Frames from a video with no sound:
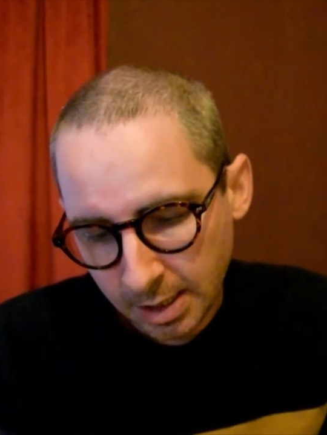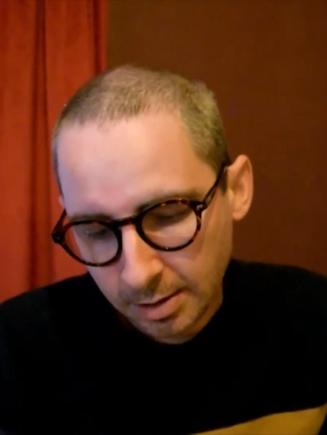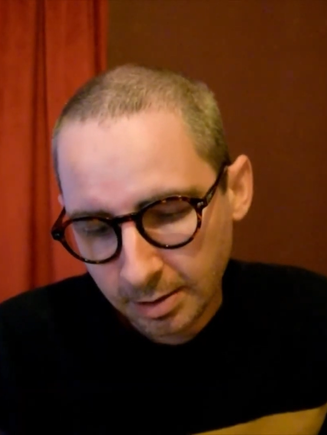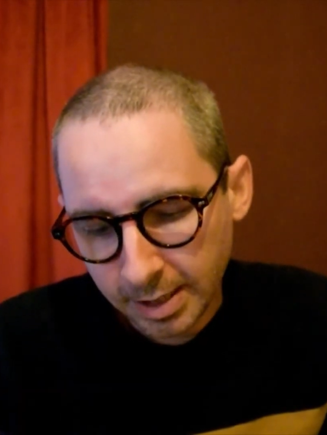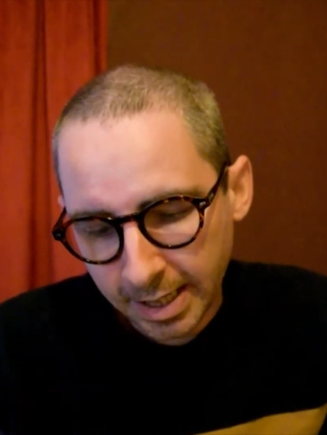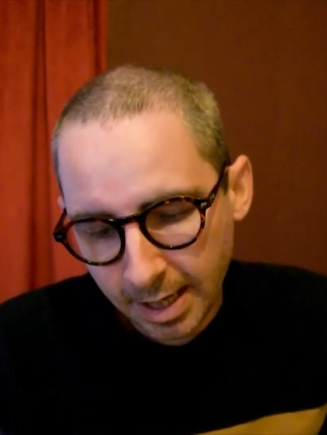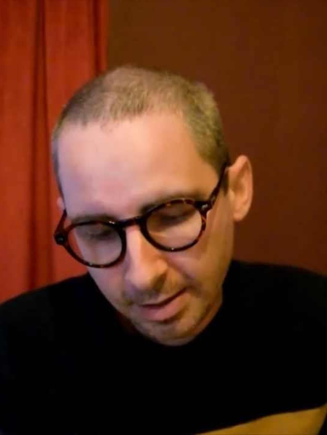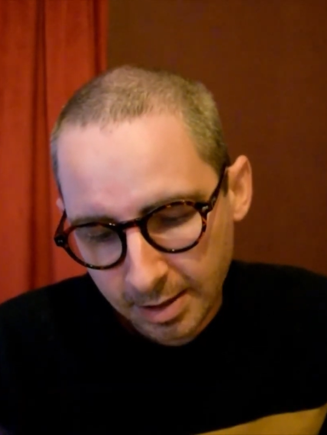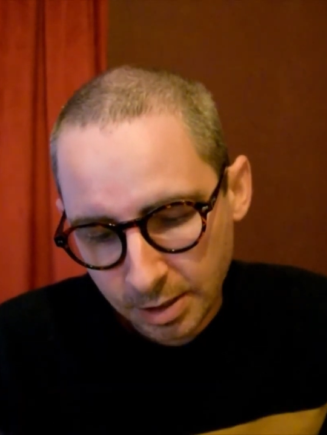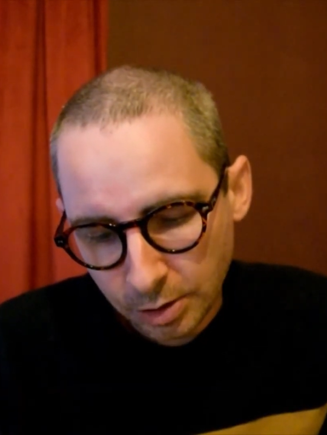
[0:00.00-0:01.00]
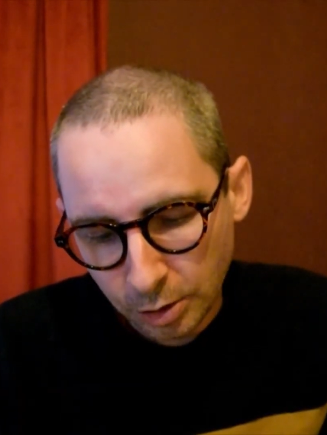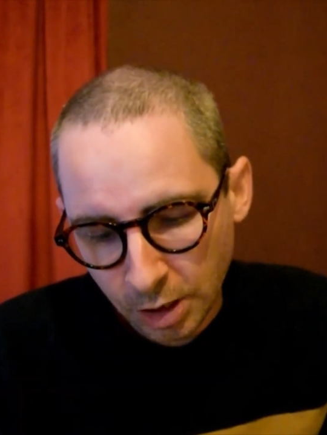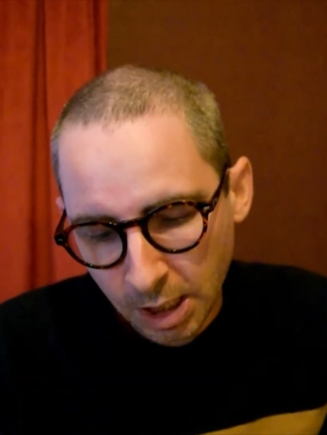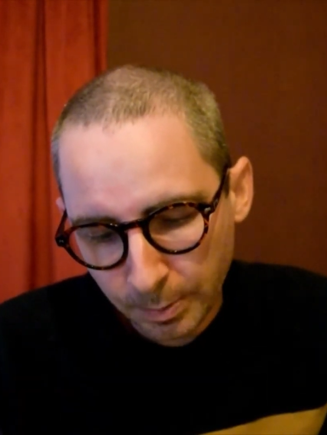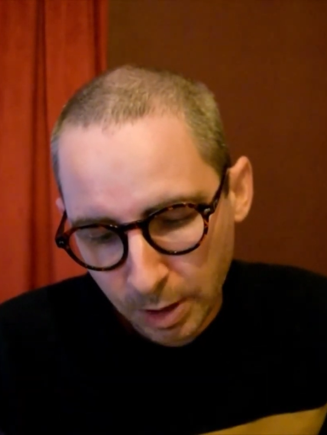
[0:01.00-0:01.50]
The 9th is
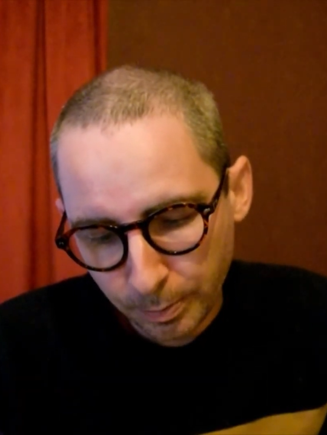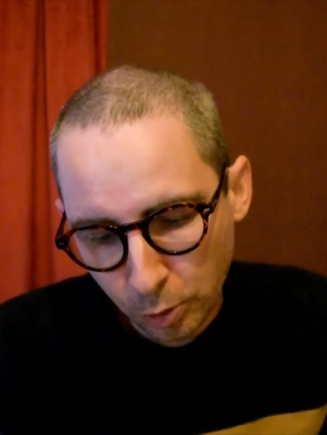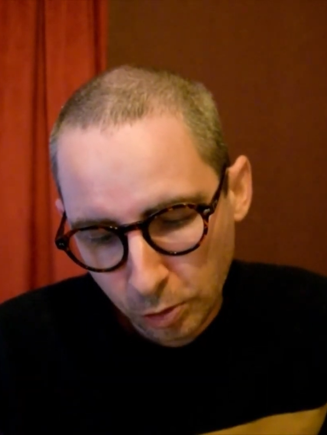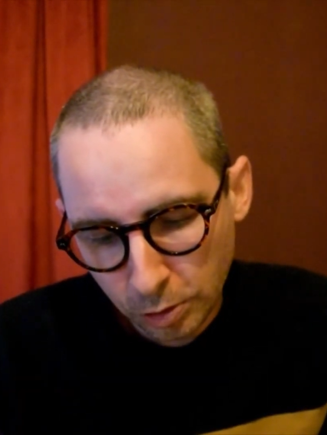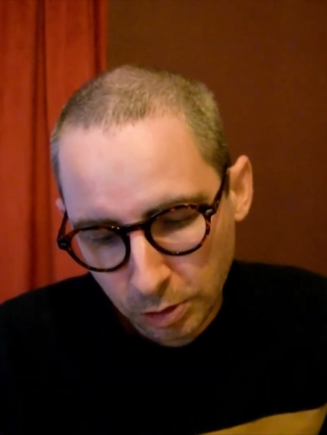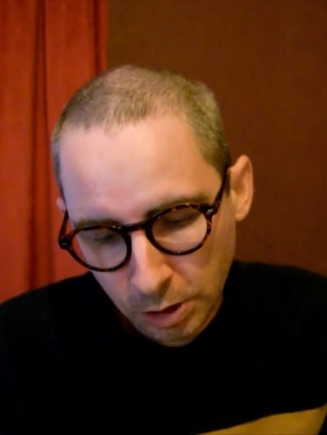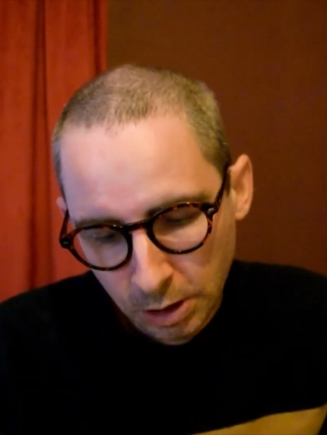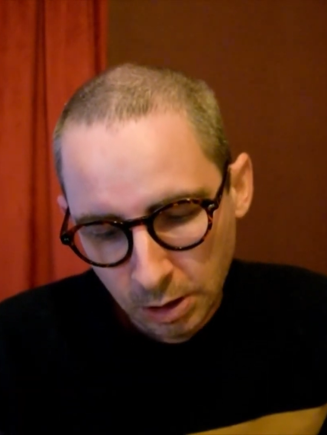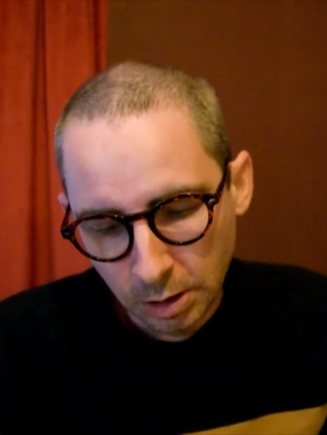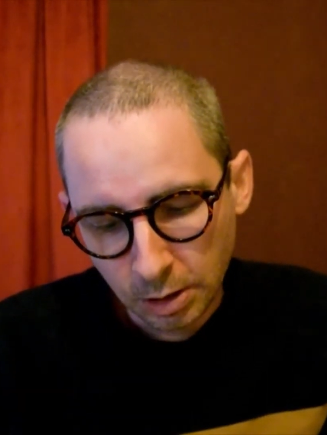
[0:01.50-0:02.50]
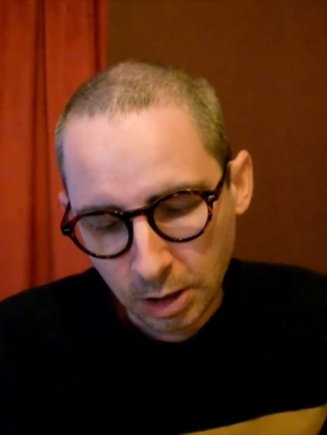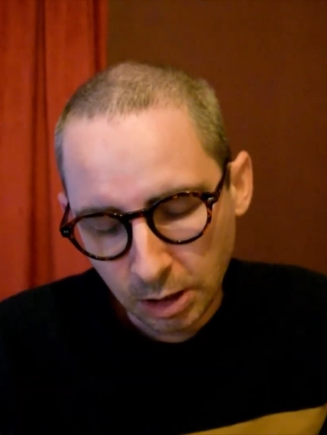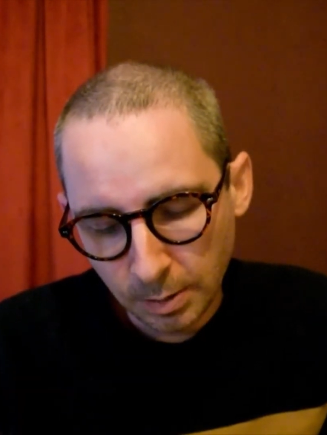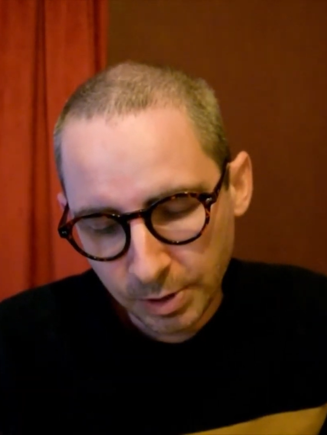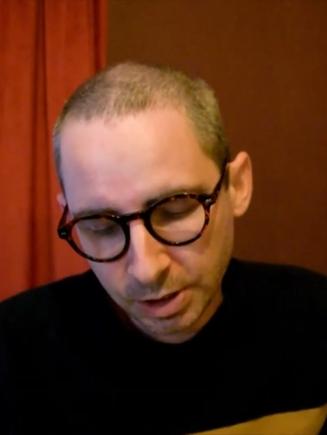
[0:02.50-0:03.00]
Yom Kippur,
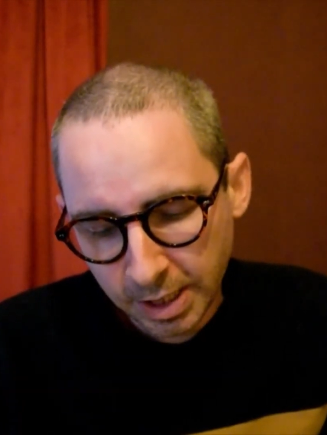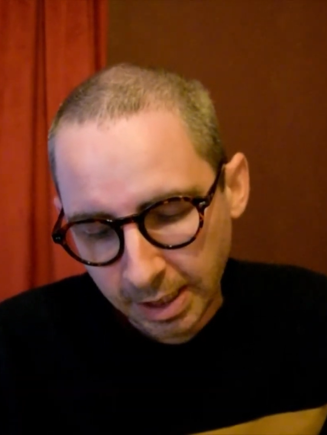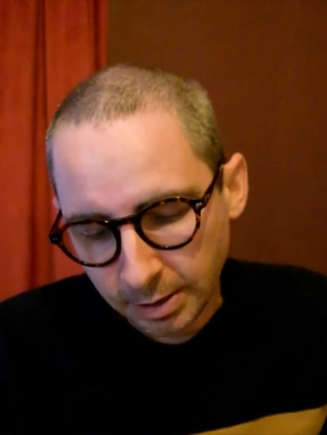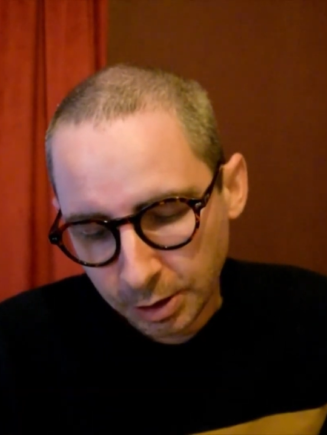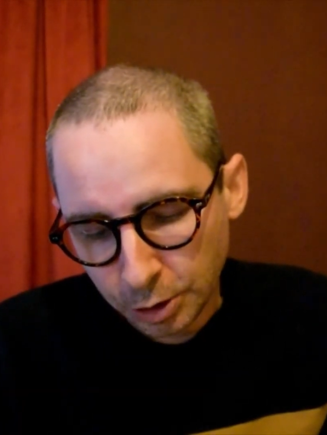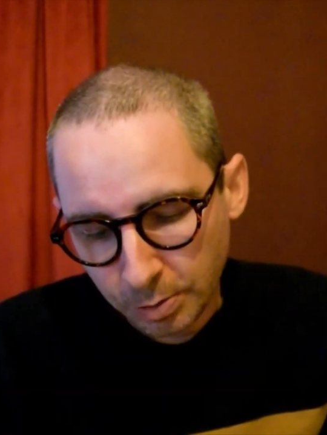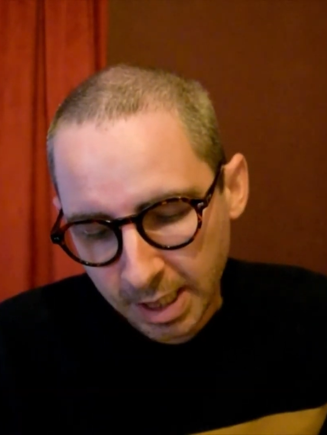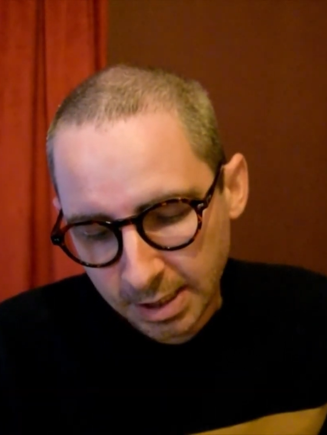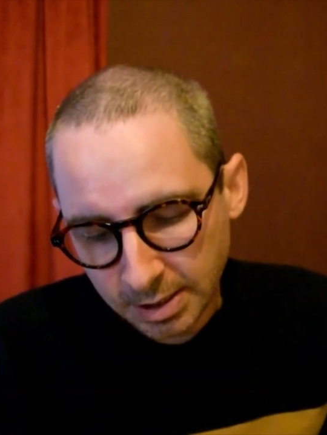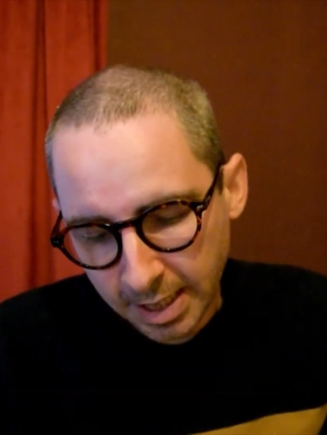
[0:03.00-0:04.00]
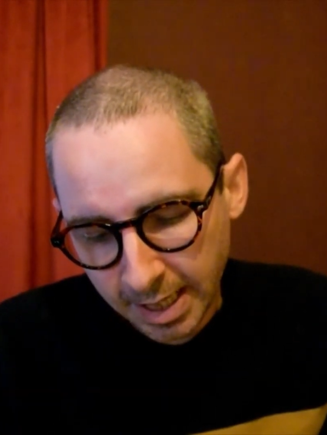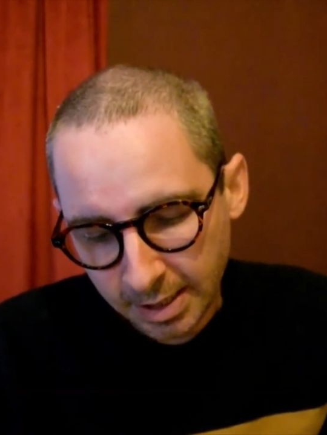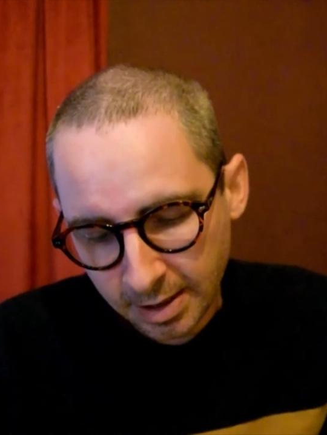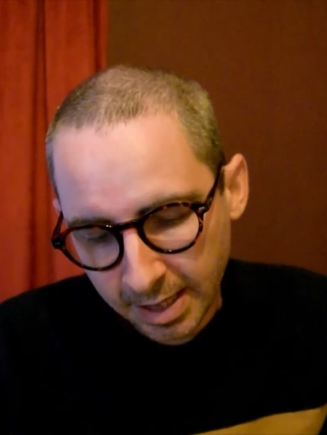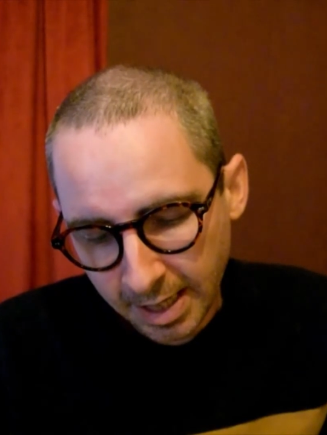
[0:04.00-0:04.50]
Columbus Day in the U.S., and
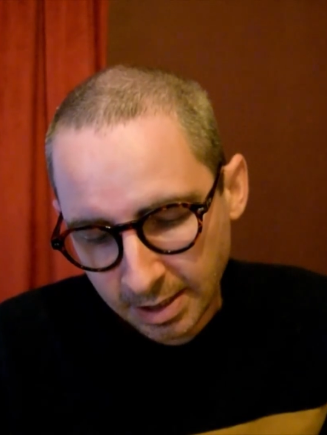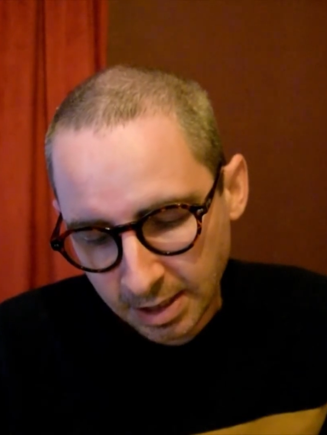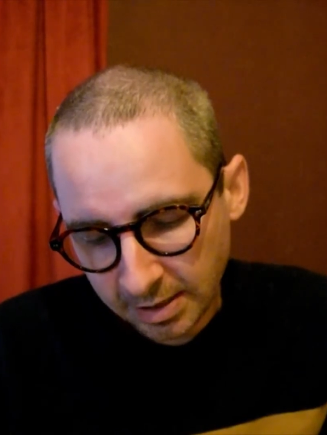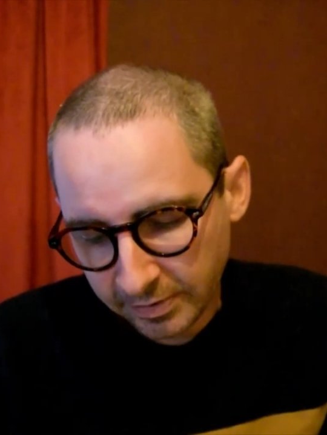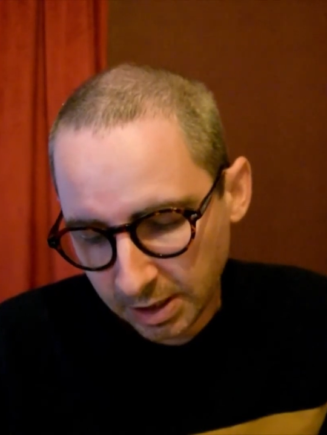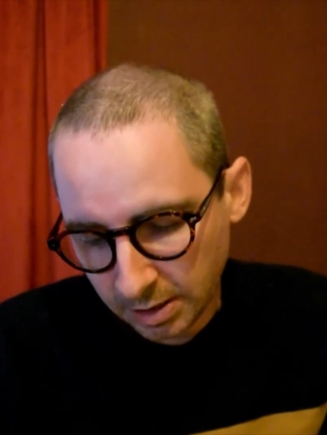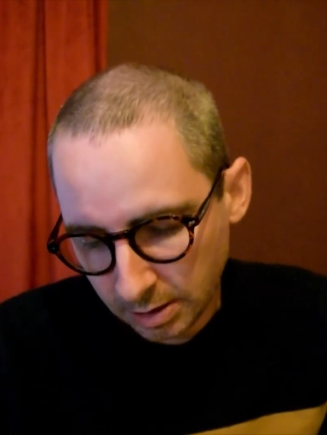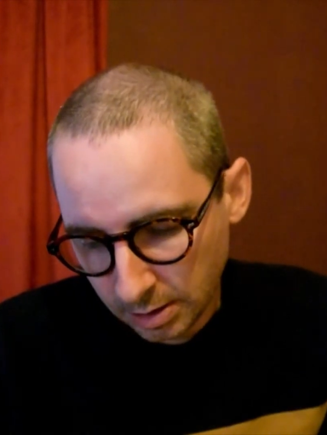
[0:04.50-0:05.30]
Thanksgiving.